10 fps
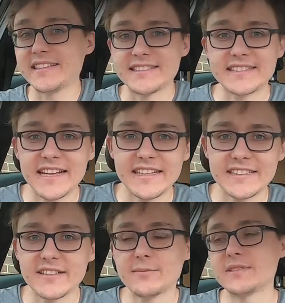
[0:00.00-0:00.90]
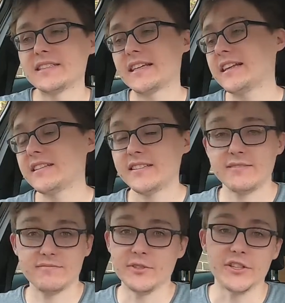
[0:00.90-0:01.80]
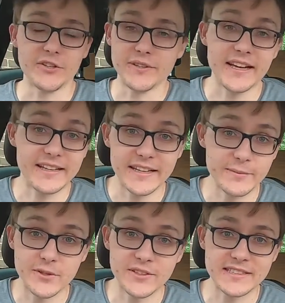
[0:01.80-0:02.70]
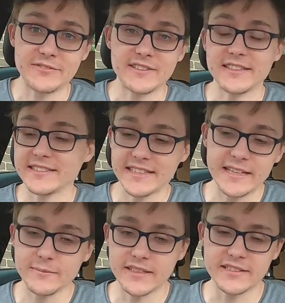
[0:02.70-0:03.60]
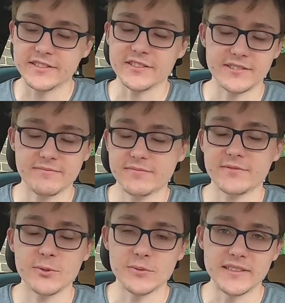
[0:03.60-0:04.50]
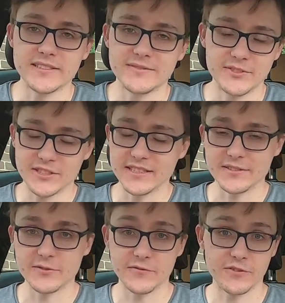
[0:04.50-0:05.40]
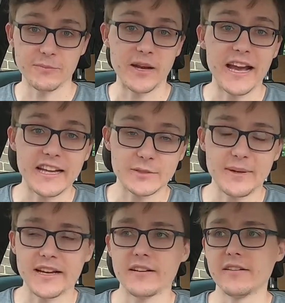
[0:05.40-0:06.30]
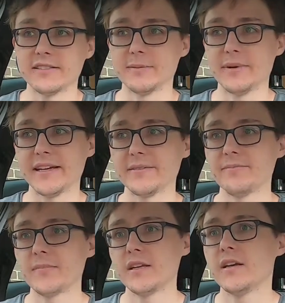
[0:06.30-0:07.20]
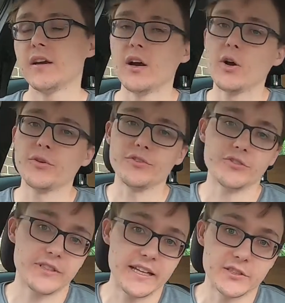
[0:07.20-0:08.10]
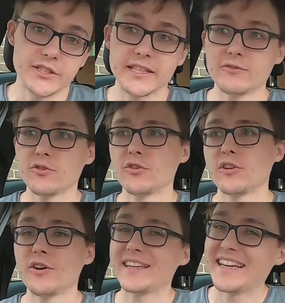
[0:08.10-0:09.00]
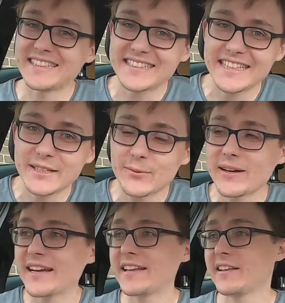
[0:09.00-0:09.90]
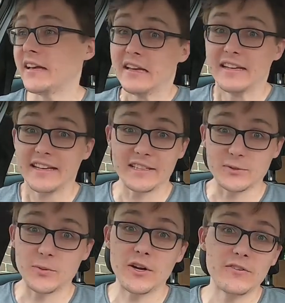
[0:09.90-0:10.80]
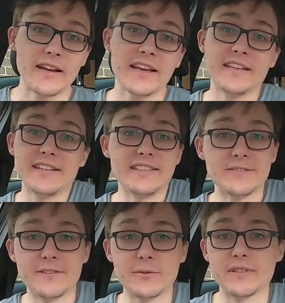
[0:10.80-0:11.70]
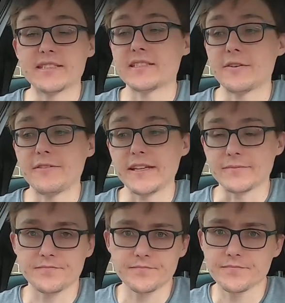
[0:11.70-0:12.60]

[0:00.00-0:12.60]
estate comes in handy. You know, you can get a Mark 7 in an estate, but let's just call this just as from a hatchback kind of debate. Oh, you should get a T-Roc, or you get a Tiguan, get a Touareg, you need to fit all this stuff in.